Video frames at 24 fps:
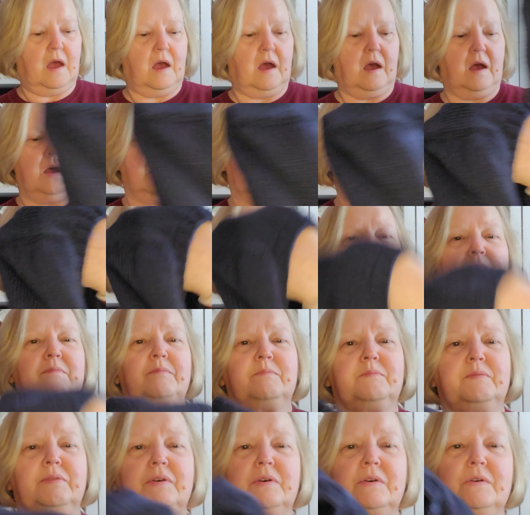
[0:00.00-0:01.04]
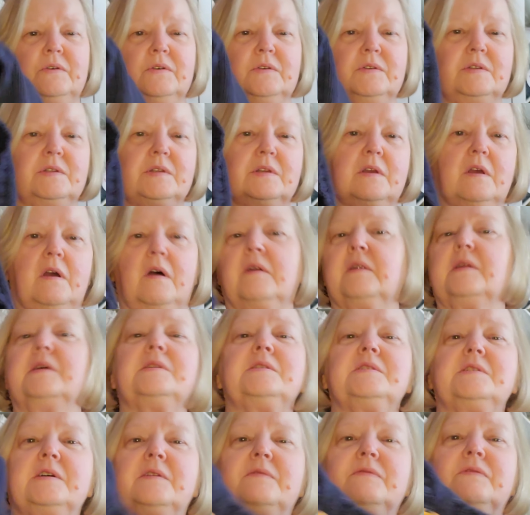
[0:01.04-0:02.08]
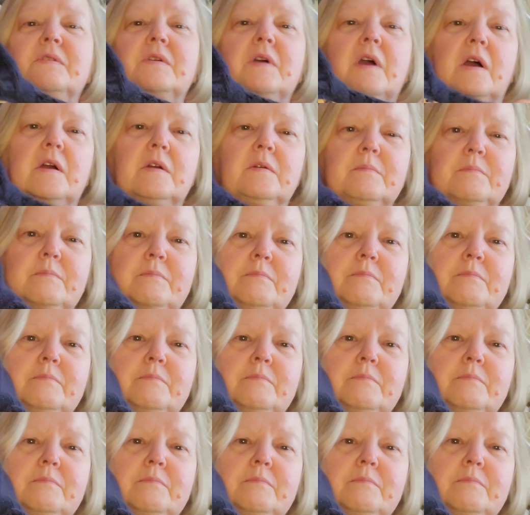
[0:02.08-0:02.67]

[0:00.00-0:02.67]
I put kind of duffel coat